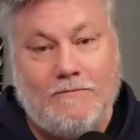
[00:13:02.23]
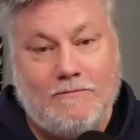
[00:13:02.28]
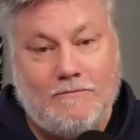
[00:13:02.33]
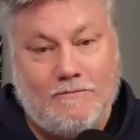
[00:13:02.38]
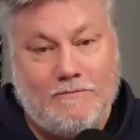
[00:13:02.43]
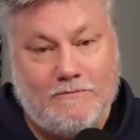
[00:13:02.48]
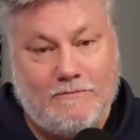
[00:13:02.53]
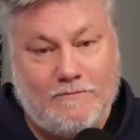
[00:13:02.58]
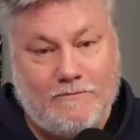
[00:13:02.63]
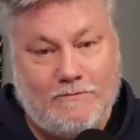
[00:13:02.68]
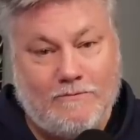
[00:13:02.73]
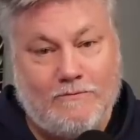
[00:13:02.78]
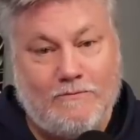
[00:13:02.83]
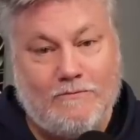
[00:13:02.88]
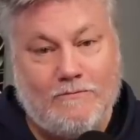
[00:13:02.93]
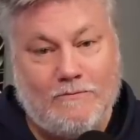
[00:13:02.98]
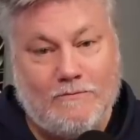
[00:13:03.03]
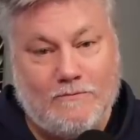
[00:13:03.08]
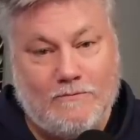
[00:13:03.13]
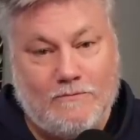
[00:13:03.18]

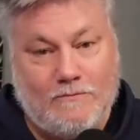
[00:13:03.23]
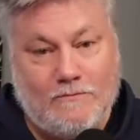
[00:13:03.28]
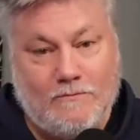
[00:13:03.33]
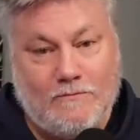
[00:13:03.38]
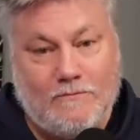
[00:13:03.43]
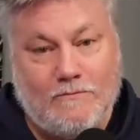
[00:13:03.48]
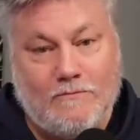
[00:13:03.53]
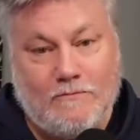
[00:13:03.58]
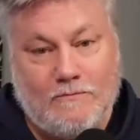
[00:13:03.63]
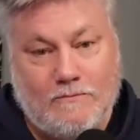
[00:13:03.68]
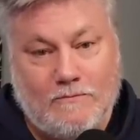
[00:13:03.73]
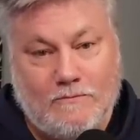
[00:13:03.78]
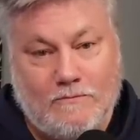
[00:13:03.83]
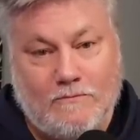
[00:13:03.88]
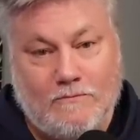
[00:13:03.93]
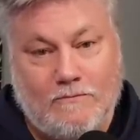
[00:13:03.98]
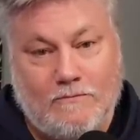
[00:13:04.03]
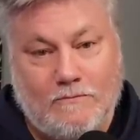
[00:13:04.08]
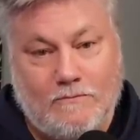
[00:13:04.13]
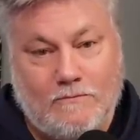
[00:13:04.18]

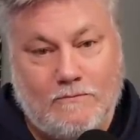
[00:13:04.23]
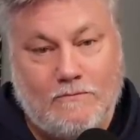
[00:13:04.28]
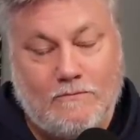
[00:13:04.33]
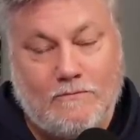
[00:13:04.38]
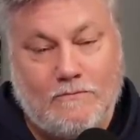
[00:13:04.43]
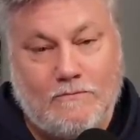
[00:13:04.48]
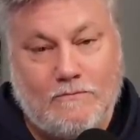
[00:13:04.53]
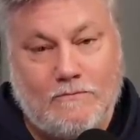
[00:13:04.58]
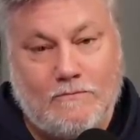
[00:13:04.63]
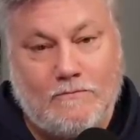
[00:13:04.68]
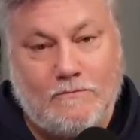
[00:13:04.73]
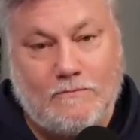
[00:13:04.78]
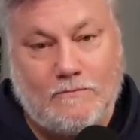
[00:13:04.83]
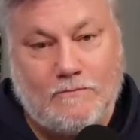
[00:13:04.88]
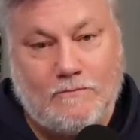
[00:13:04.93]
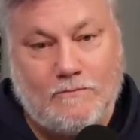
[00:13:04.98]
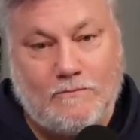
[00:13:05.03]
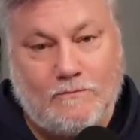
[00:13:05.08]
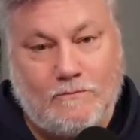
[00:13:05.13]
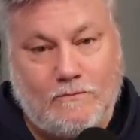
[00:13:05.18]

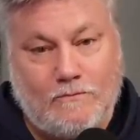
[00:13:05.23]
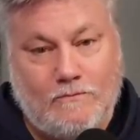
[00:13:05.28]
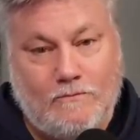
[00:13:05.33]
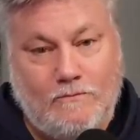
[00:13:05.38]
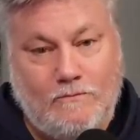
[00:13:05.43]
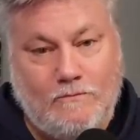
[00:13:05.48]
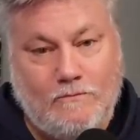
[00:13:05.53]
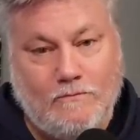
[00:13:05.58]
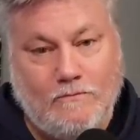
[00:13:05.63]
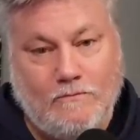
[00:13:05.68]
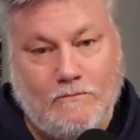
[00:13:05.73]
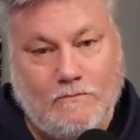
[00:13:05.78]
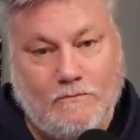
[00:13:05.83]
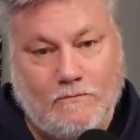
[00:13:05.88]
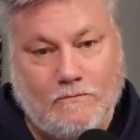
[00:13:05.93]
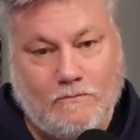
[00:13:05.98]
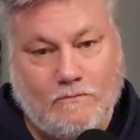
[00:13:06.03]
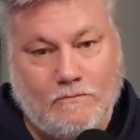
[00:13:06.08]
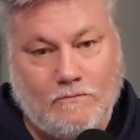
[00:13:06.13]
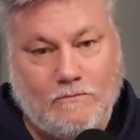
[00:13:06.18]

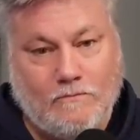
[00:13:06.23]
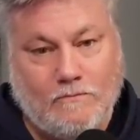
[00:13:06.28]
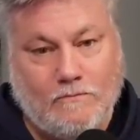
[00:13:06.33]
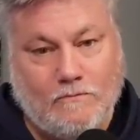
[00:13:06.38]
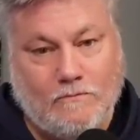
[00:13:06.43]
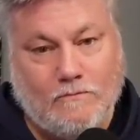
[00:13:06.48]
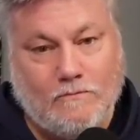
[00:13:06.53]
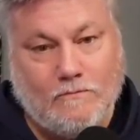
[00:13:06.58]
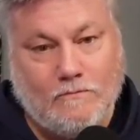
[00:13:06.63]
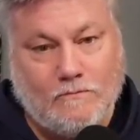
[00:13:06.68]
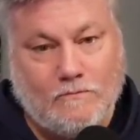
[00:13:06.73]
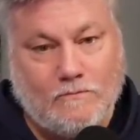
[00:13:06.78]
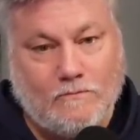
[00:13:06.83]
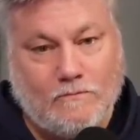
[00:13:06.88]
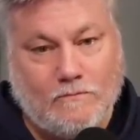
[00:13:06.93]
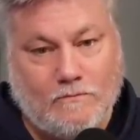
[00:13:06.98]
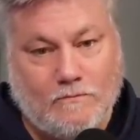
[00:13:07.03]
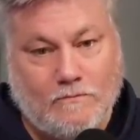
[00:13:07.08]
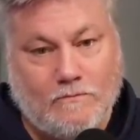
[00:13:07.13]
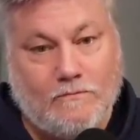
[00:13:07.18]

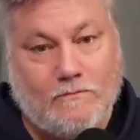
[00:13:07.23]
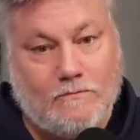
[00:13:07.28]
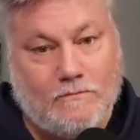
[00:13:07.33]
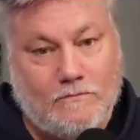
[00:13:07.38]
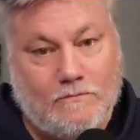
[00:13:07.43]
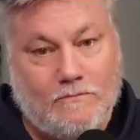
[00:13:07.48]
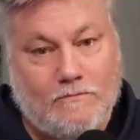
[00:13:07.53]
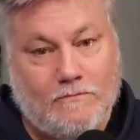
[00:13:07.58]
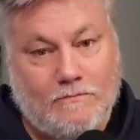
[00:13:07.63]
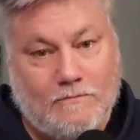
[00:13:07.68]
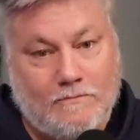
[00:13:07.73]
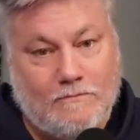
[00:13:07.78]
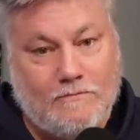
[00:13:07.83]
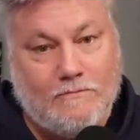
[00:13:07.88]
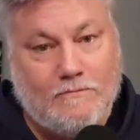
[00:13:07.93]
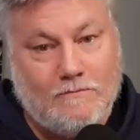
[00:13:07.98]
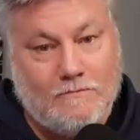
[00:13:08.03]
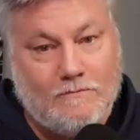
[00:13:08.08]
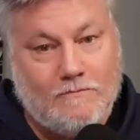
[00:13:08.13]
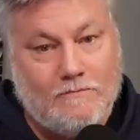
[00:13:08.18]

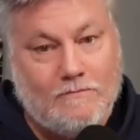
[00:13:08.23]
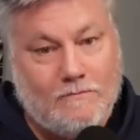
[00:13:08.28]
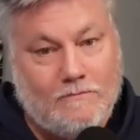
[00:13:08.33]
No words are spoken by the person on screen.